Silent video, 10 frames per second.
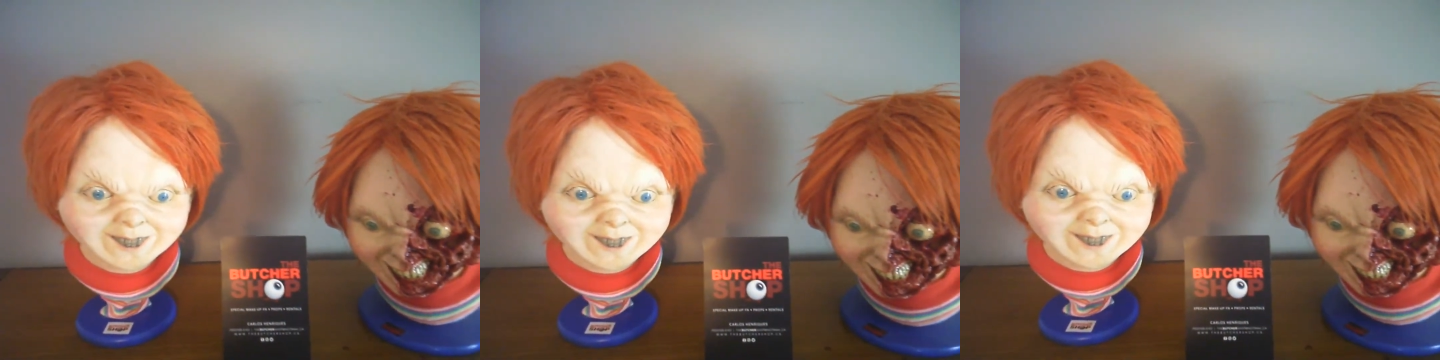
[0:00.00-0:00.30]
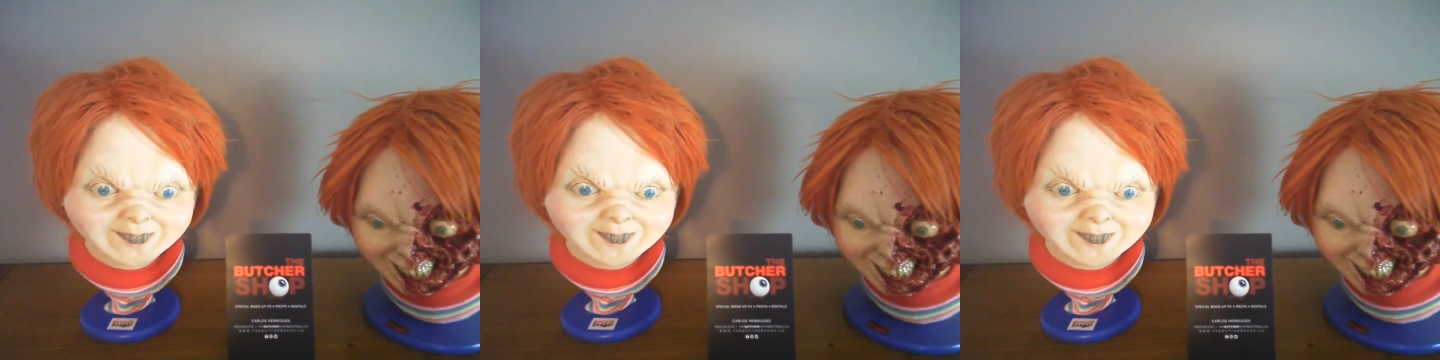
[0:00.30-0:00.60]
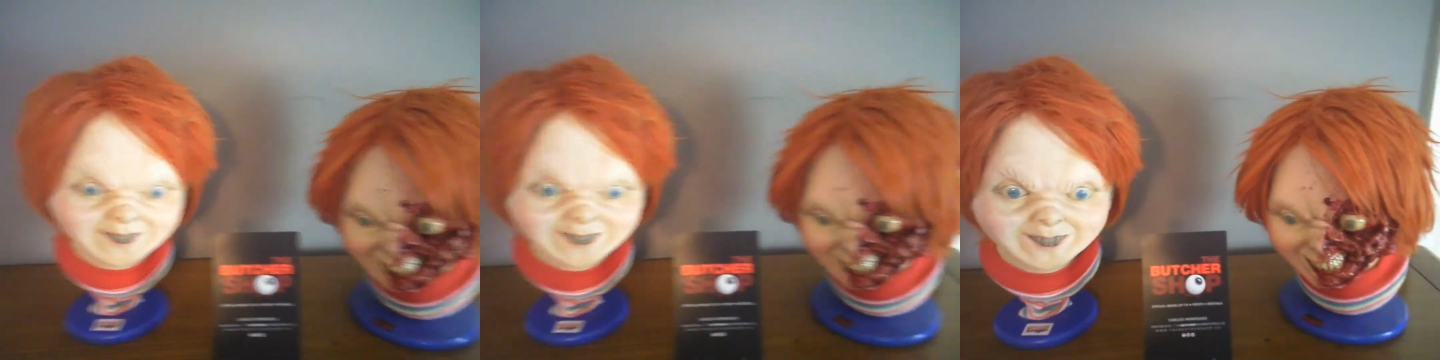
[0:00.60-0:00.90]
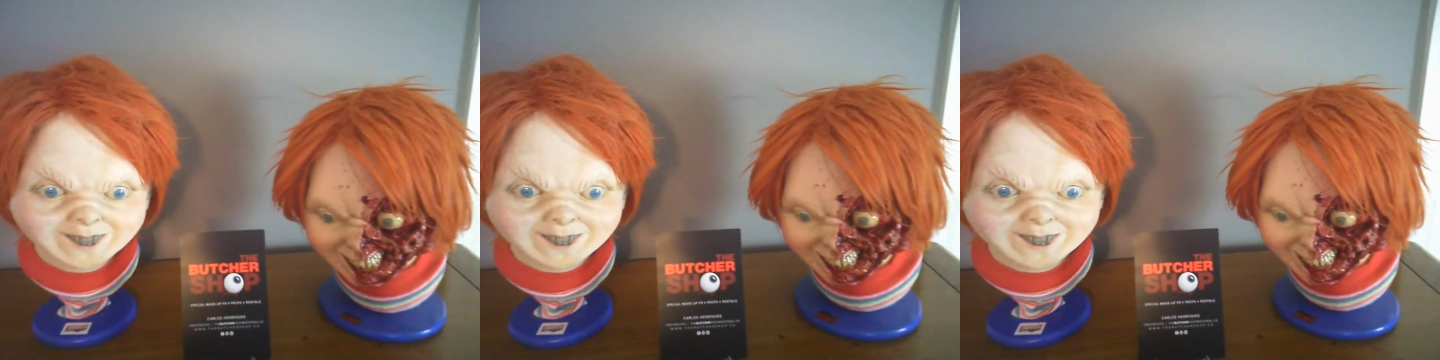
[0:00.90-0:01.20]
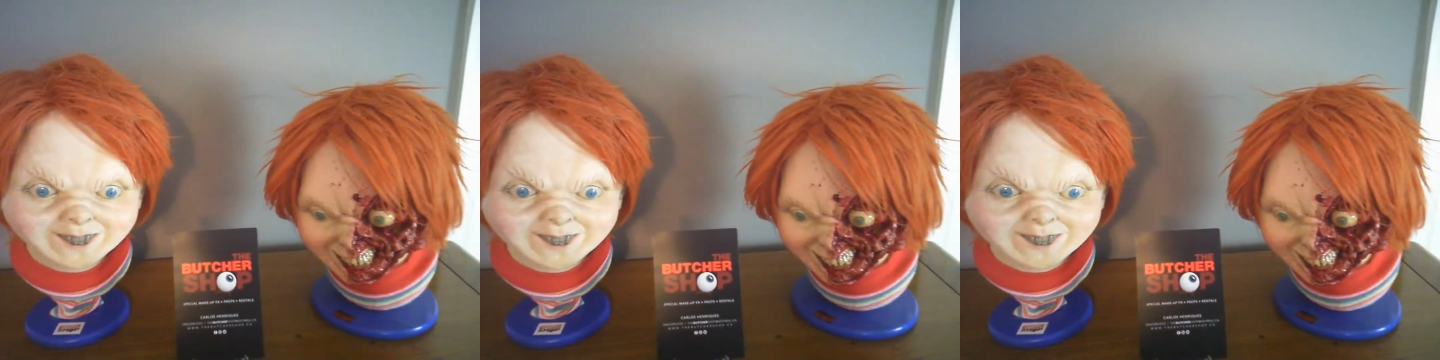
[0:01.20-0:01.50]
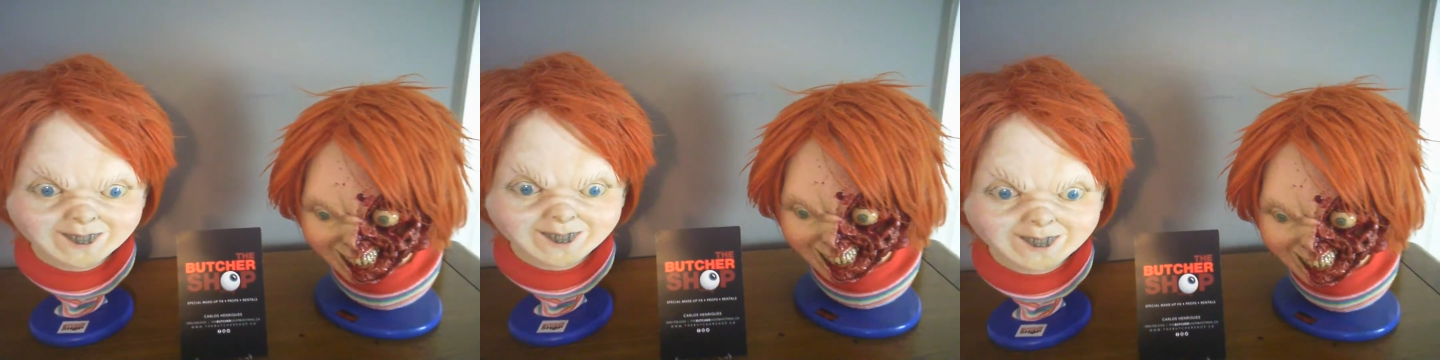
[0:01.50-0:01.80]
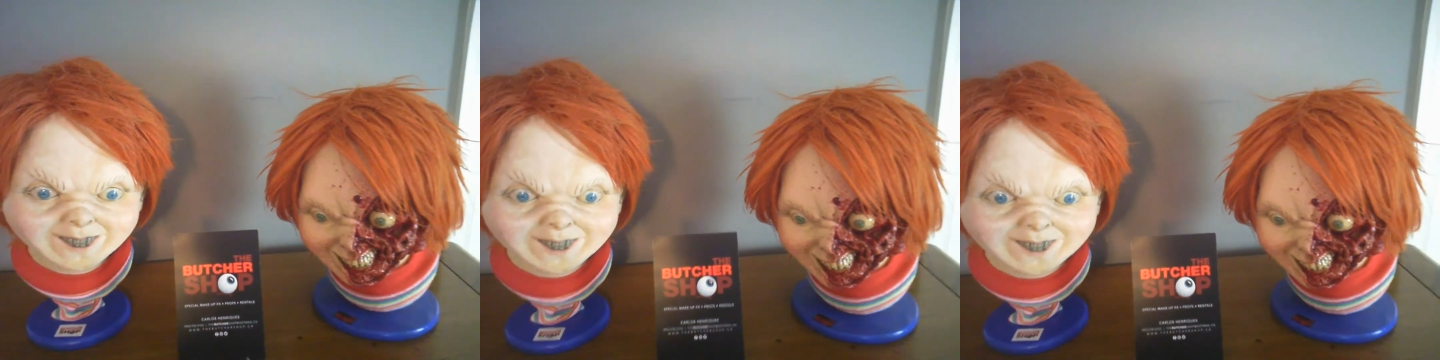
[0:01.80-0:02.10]
You know, we
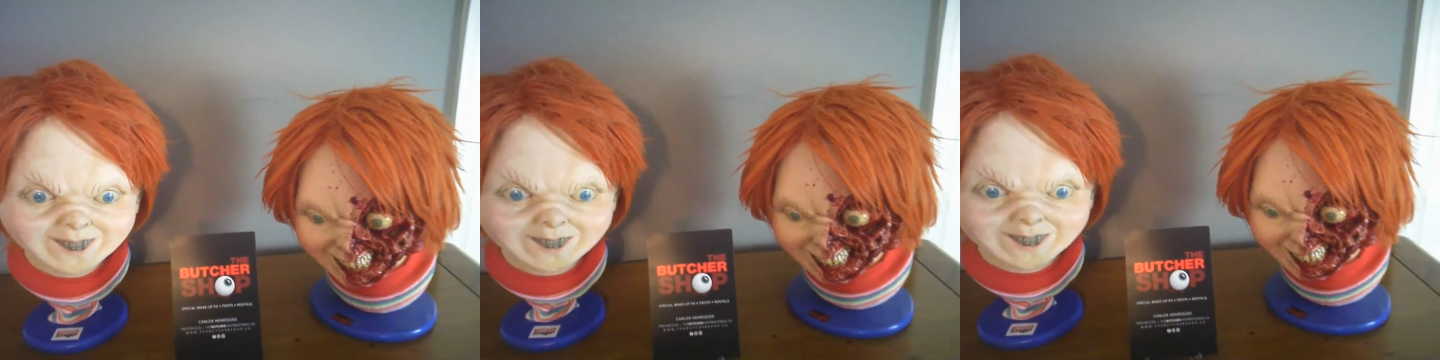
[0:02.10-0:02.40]
like how